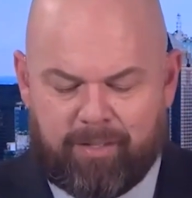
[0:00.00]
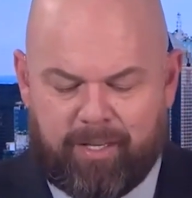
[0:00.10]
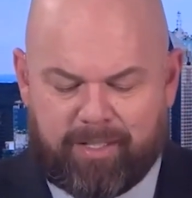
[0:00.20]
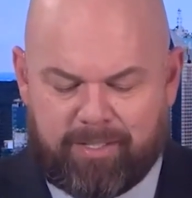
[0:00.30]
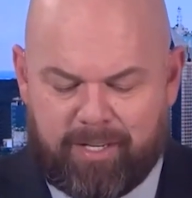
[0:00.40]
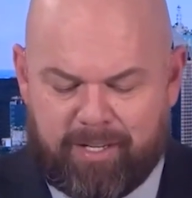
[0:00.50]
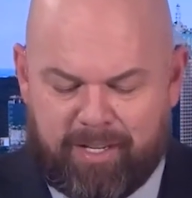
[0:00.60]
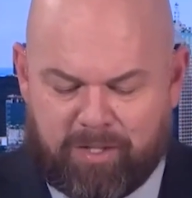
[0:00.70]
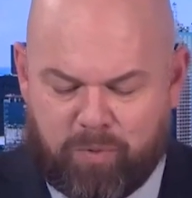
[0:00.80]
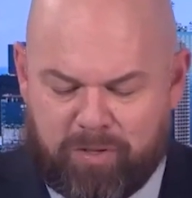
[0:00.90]

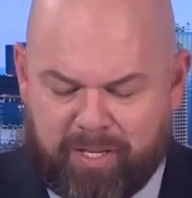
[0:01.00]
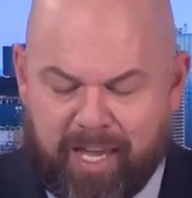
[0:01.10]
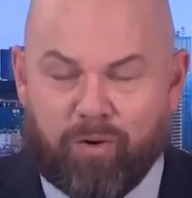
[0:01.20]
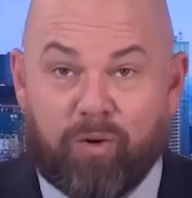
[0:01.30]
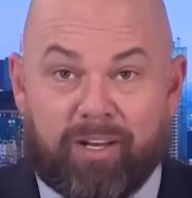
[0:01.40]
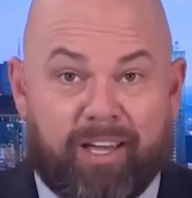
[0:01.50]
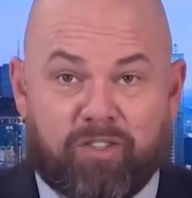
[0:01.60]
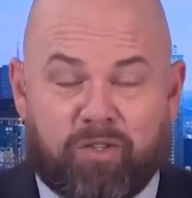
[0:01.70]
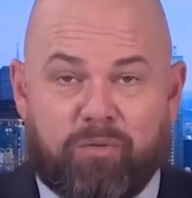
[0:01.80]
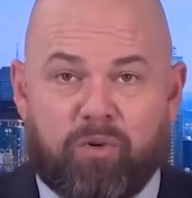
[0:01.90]
It's where the Gaylord,
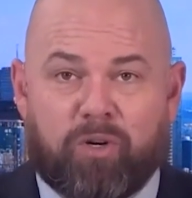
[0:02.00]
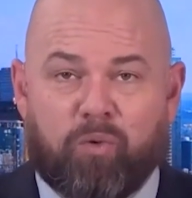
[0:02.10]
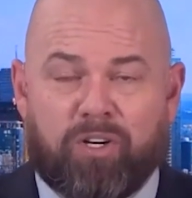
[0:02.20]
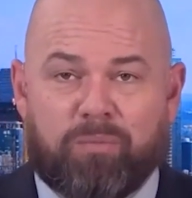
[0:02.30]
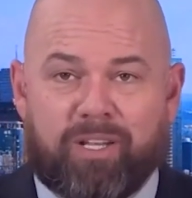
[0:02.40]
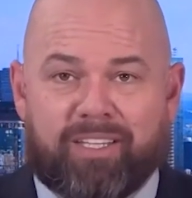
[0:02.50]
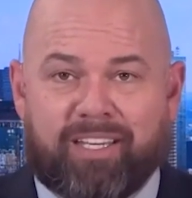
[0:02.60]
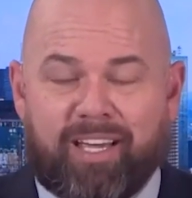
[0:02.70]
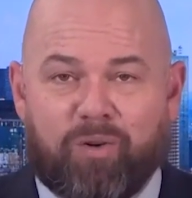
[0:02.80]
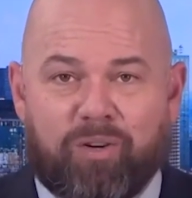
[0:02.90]
actually, we're going to be at the
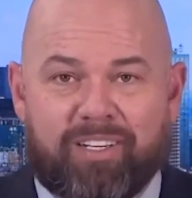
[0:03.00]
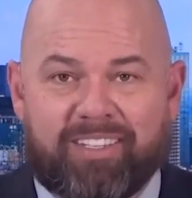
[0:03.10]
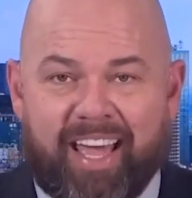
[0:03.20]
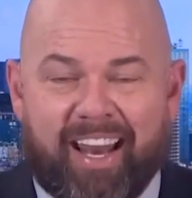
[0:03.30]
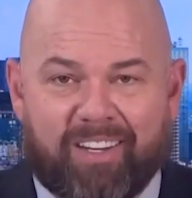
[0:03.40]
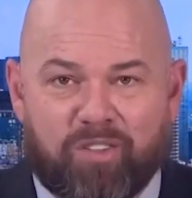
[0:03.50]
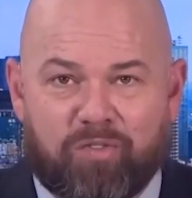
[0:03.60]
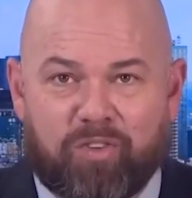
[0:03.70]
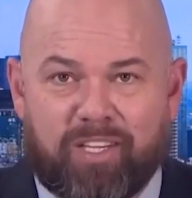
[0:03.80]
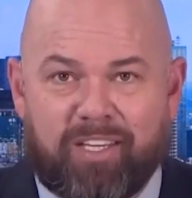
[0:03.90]
Gaylord in Dallas
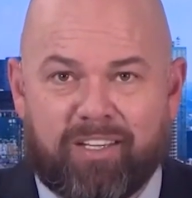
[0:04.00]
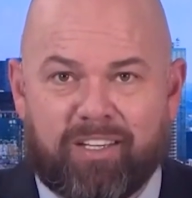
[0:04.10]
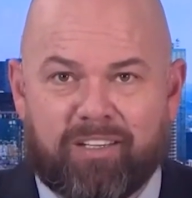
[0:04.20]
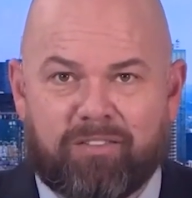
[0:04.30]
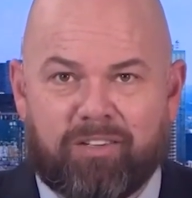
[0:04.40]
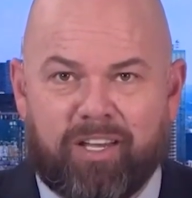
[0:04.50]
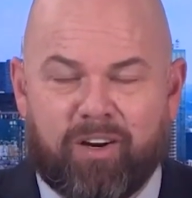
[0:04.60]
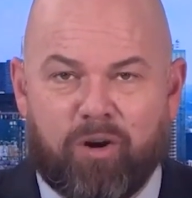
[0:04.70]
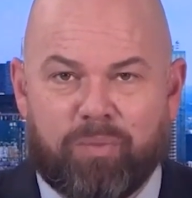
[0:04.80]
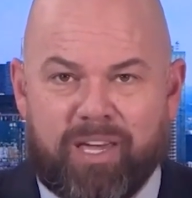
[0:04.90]
for the
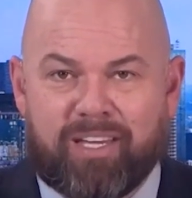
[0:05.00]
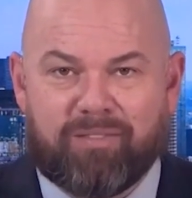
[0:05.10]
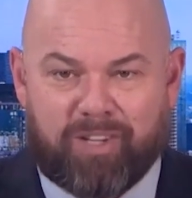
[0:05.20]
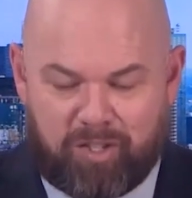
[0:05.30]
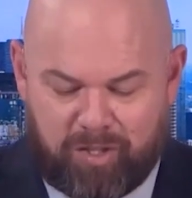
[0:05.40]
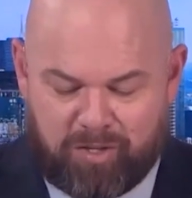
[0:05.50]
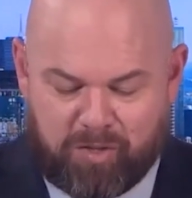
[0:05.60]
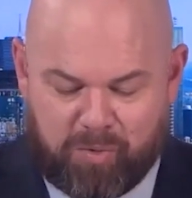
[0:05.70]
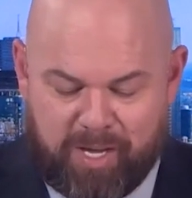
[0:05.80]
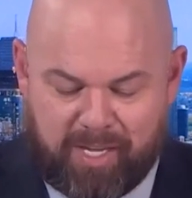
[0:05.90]
NRB convention
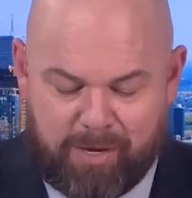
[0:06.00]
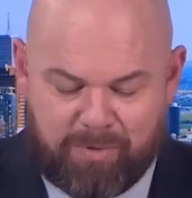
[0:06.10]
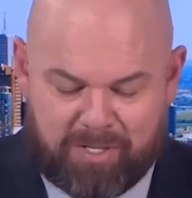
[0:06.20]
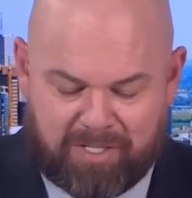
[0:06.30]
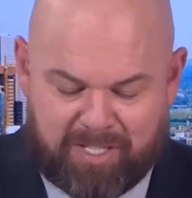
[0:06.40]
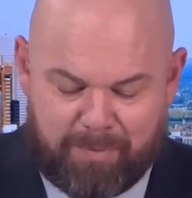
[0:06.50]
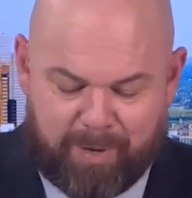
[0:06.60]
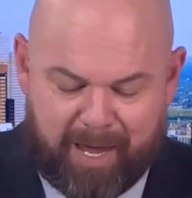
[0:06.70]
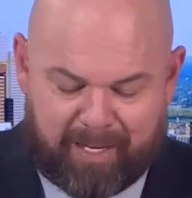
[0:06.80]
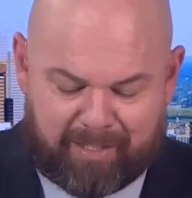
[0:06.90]
this week. He was at
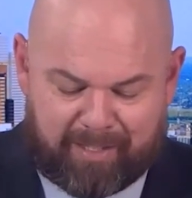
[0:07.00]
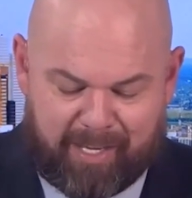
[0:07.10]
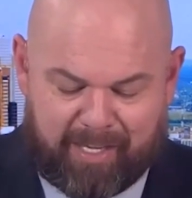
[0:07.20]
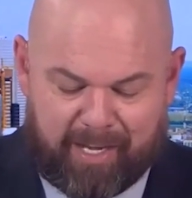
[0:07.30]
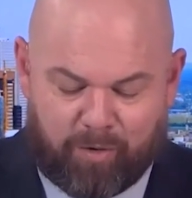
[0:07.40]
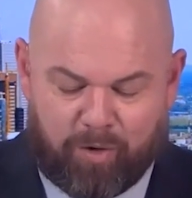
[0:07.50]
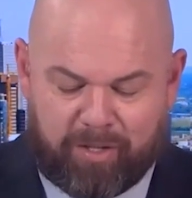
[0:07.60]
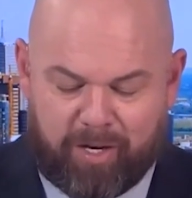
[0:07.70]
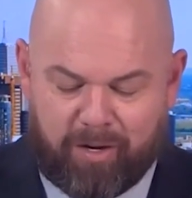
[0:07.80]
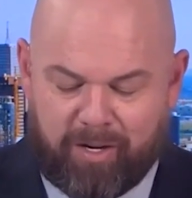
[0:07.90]
CPAC at the
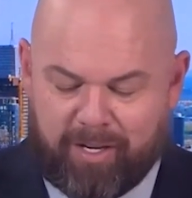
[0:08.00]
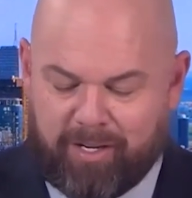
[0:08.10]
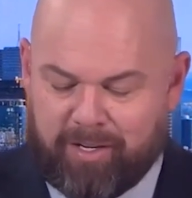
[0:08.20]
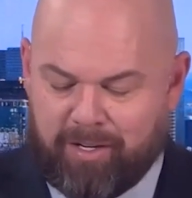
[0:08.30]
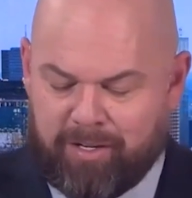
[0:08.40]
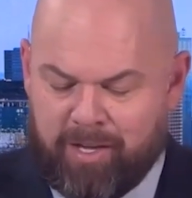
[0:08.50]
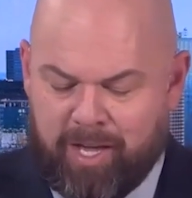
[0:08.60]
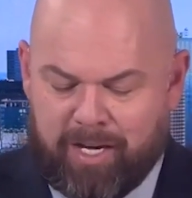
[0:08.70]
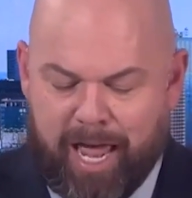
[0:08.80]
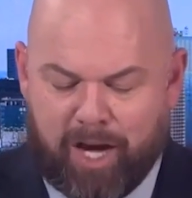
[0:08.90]
Gaylord there in
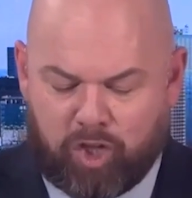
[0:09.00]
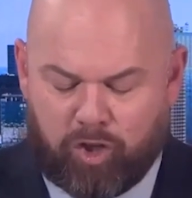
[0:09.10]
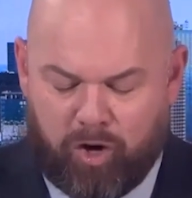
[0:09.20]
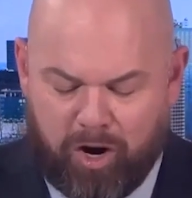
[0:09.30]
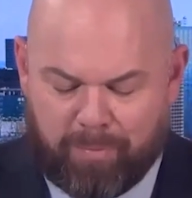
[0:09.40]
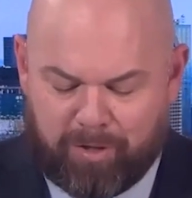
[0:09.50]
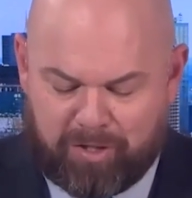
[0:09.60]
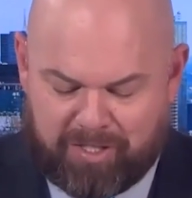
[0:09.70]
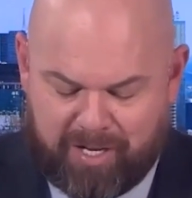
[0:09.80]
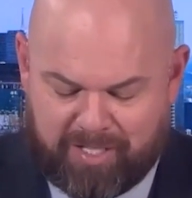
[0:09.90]
National Harbor,
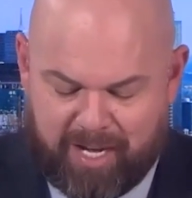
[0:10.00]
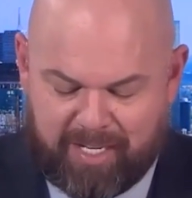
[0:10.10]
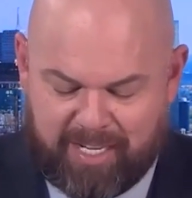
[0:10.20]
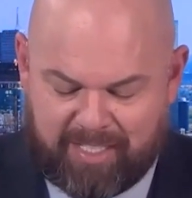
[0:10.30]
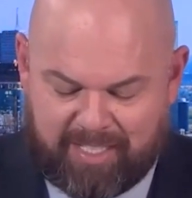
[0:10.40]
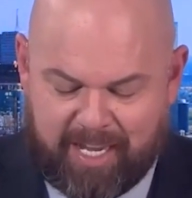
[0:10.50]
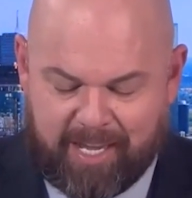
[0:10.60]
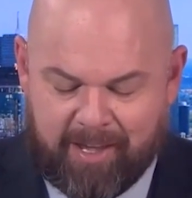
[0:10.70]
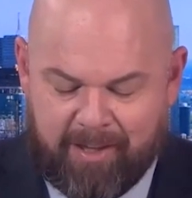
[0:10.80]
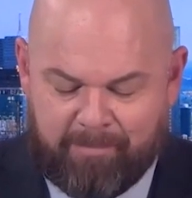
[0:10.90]
just outside of
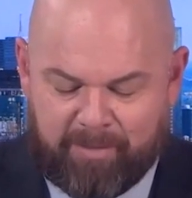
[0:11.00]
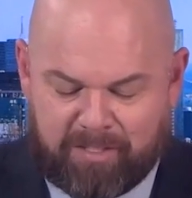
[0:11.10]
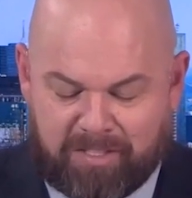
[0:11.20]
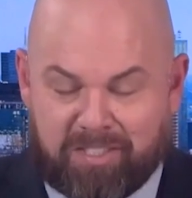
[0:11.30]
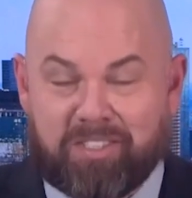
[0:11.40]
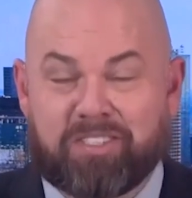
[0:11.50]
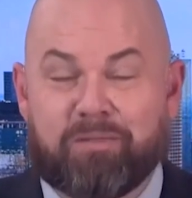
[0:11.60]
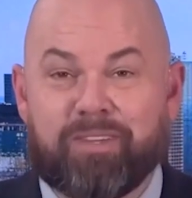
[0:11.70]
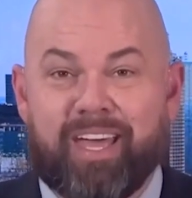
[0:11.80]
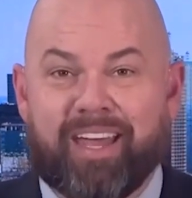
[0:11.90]
D.C. Let's listen to
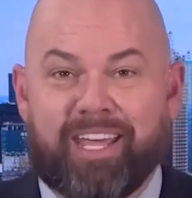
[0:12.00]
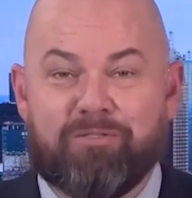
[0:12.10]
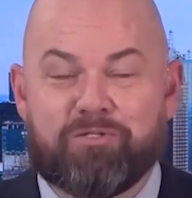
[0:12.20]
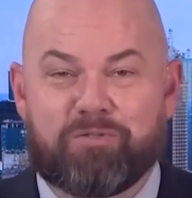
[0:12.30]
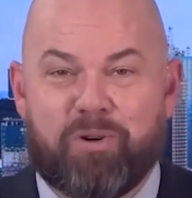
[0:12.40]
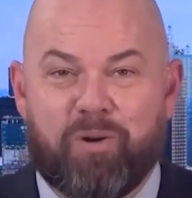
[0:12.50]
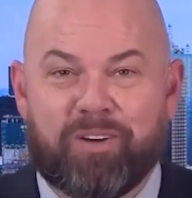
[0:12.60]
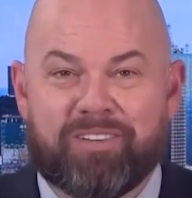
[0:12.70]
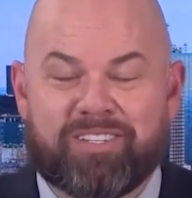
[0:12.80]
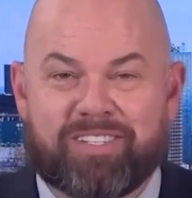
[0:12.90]
some of that. He was
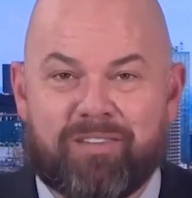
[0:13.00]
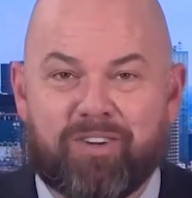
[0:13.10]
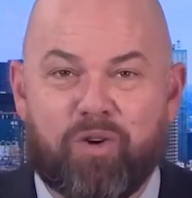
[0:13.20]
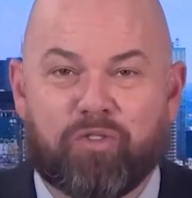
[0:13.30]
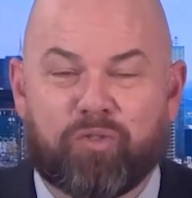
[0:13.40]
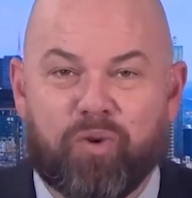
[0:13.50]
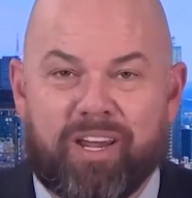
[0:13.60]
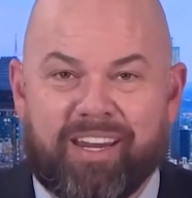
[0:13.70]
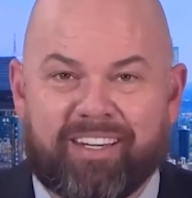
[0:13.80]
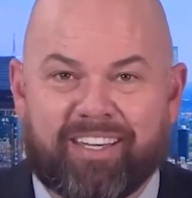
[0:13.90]
rolling
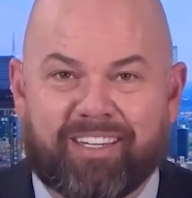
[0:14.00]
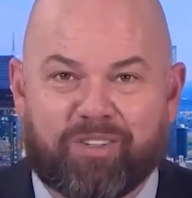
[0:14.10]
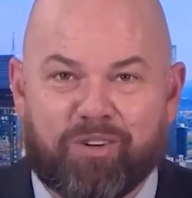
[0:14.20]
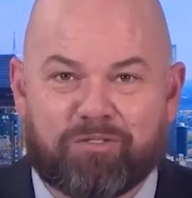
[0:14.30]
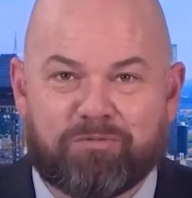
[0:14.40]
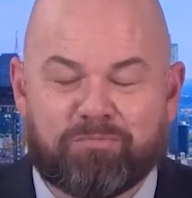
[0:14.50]
7:03 to kick it off.